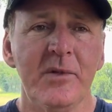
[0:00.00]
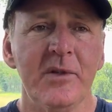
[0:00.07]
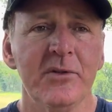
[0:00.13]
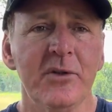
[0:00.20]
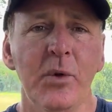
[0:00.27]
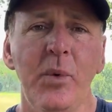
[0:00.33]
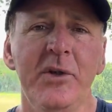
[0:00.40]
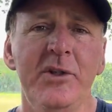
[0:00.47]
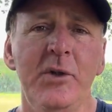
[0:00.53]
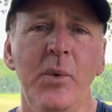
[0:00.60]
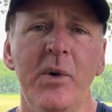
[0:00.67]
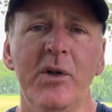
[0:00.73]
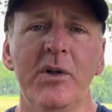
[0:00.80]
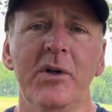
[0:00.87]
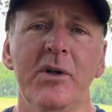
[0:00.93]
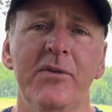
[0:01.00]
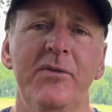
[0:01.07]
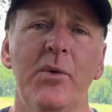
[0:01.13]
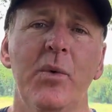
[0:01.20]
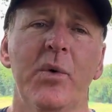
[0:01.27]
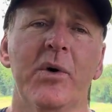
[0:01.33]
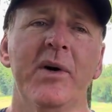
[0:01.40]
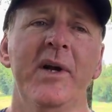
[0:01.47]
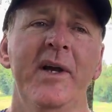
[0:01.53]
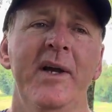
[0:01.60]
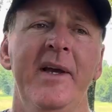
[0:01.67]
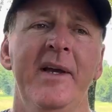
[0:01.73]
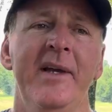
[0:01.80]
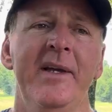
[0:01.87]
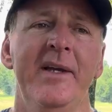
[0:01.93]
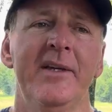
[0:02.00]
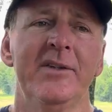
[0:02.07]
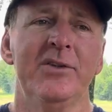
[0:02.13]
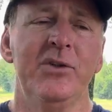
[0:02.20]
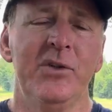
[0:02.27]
So what you want to look for is